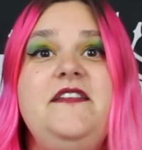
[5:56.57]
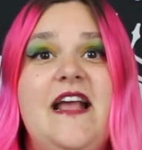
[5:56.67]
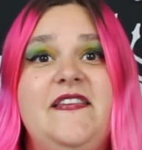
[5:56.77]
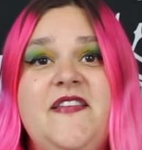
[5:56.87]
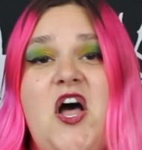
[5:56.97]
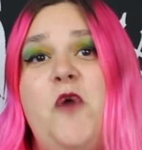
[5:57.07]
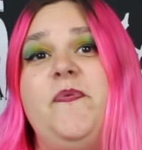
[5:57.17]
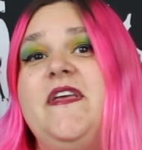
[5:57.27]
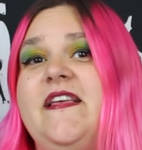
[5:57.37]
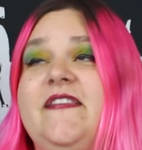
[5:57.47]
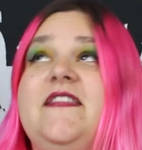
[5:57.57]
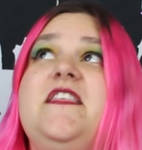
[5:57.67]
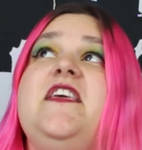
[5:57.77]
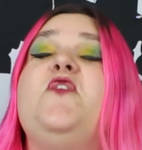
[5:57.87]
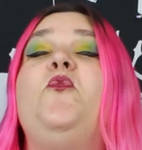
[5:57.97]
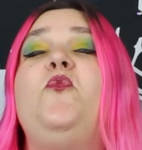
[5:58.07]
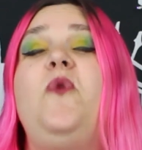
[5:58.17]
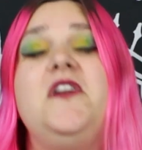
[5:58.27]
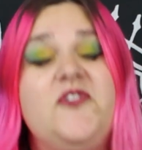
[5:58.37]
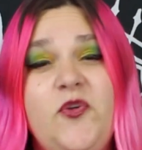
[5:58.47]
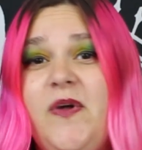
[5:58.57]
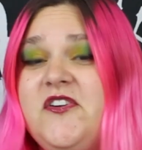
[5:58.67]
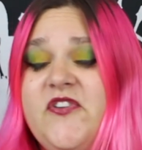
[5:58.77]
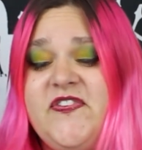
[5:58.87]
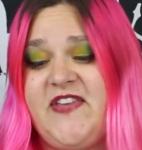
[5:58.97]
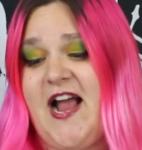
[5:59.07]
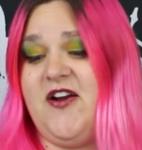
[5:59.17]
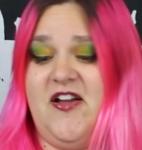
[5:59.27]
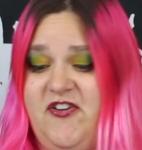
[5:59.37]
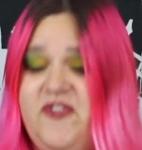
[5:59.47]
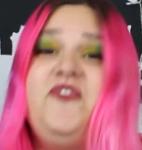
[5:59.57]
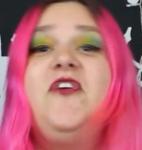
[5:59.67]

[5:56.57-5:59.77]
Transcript: Next up is the wonderful, wonderful Sarah,